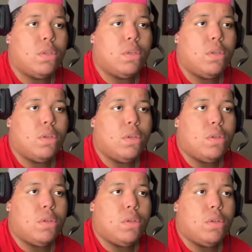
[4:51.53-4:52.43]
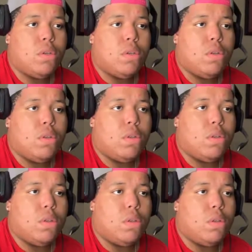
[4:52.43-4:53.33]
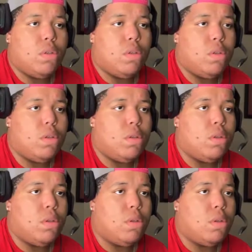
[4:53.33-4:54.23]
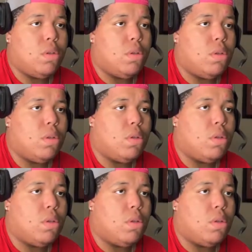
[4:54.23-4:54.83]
(no one is talking)